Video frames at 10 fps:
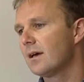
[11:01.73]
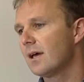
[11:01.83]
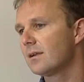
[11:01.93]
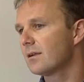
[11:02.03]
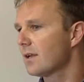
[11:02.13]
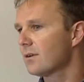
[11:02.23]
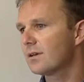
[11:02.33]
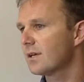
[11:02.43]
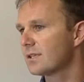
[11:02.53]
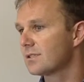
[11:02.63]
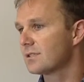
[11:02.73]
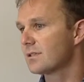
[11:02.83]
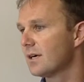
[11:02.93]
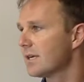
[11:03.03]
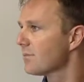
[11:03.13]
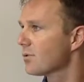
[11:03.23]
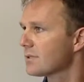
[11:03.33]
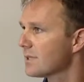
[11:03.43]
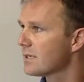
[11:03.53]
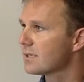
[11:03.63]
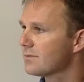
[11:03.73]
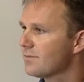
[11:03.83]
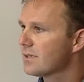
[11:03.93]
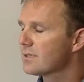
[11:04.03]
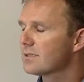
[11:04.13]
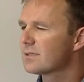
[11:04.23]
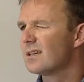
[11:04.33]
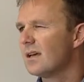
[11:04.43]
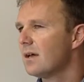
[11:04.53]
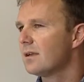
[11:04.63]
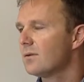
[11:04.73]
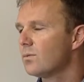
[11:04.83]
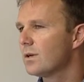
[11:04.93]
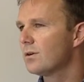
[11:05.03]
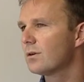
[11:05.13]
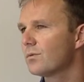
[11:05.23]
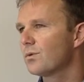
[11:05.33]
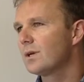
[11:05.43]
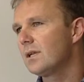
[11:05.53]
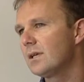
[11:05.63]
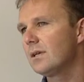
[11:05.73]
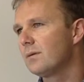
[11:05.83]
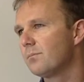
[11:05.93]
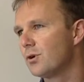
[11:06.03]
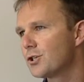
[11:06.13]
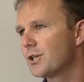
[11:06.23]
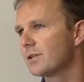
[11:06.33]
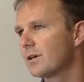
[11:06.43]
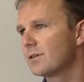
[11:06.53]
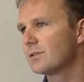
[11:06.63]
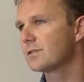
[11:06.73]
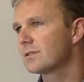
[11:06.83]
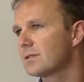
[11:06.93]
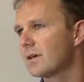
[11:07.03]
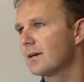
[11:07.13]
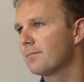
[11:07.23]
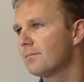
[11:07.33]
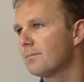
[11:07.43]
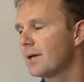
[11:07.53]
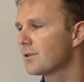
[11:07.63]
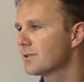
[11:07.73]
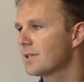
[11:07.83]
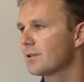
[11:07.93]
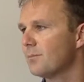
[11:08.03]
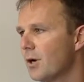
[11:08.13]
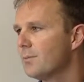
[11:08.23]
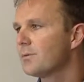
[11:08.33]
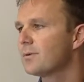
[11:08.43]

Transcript: And looking at designing prosthetic devices. We're not really pushing those boundaries at the moment.